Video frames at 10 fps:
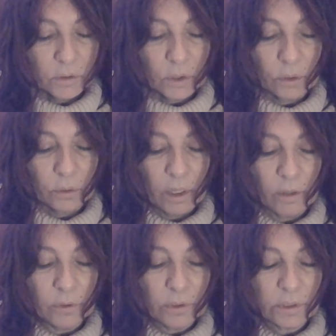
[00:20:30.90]
So
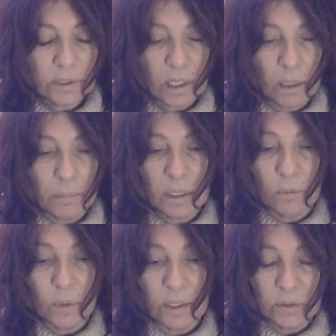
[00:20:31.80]
whoever is
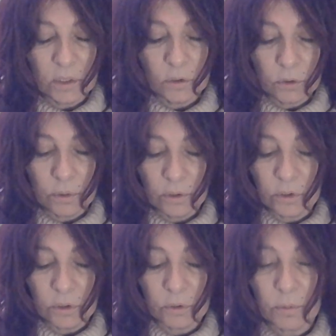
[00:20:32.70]
coming racing
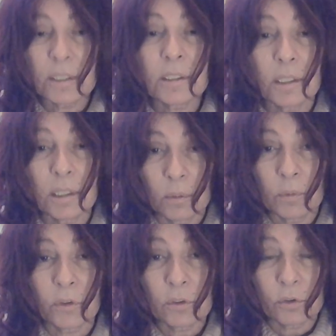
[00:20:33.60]
towards you is racing
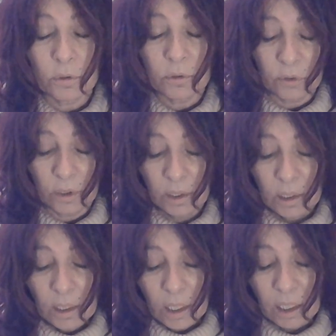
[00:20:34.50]
in with the truth.
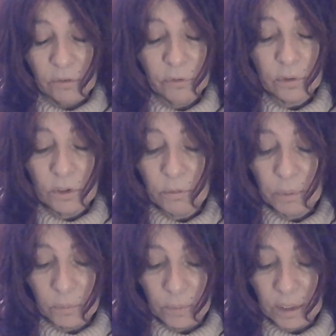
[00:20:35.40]
I feel
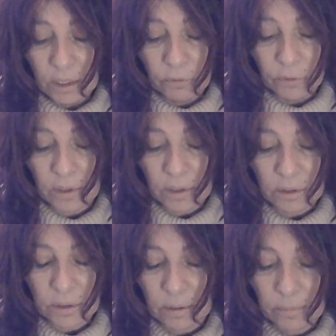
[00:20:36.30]
you've been waiting for
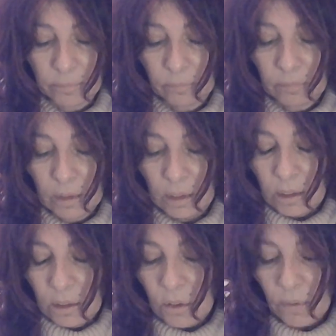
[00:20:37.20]
this.
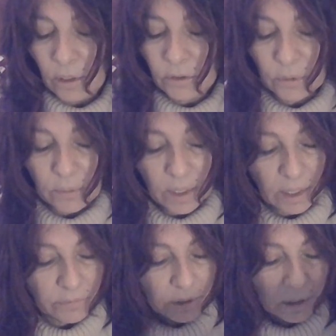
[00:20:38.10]
You also
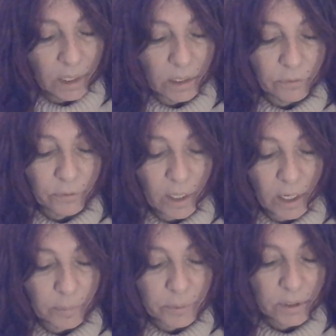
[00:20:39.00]
have the Knight of
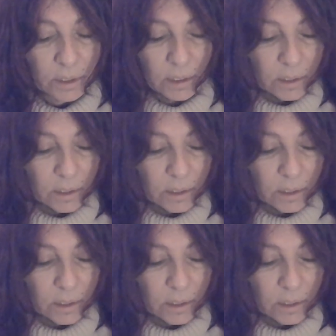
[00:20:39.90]
Cups.